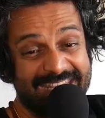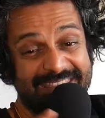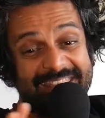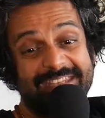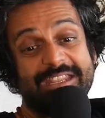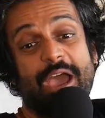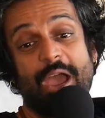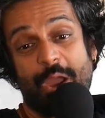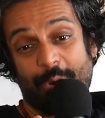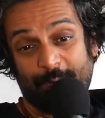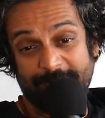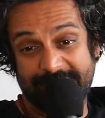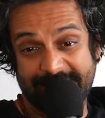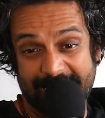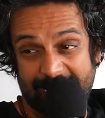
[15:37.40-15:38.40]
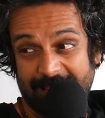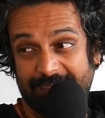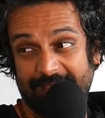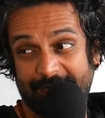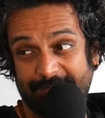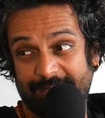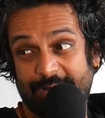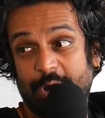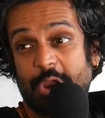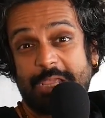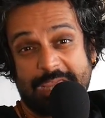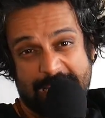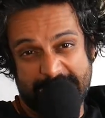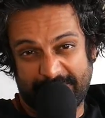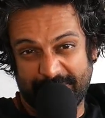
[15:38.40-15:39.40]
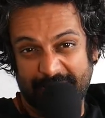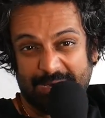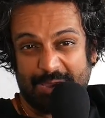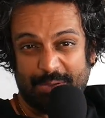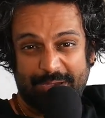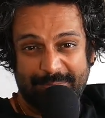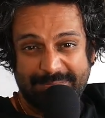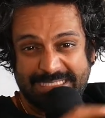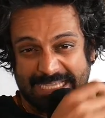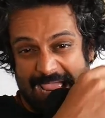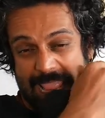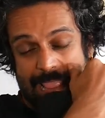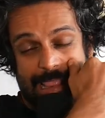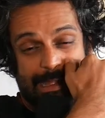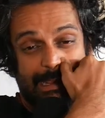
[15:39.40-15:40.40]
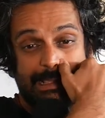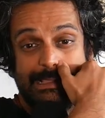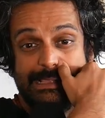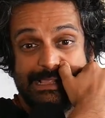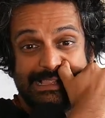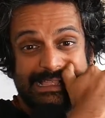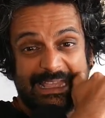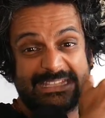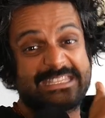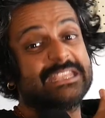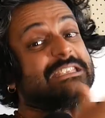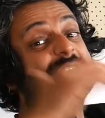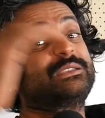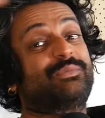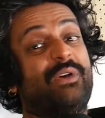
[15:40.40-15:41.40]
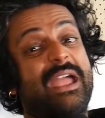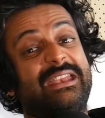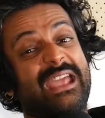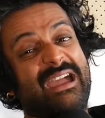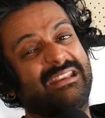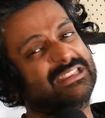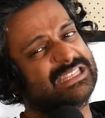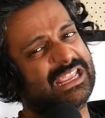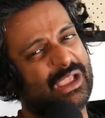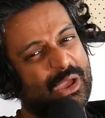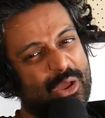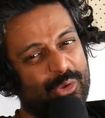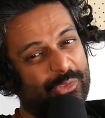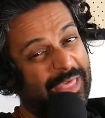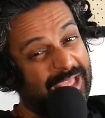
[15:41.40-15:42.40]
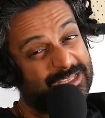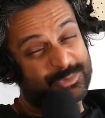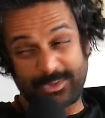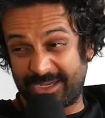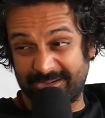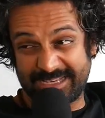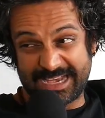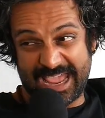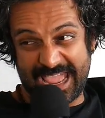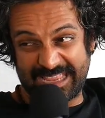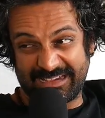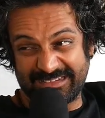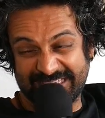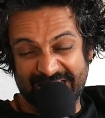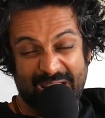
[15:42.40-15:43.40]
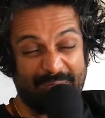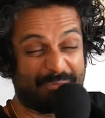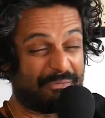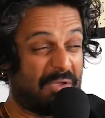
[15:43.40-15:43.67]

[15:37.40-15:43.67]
eating the dough instead of the cookie, if you know what I'm saying. It's you just find out, it's like, oh, that's what you're denying yourself?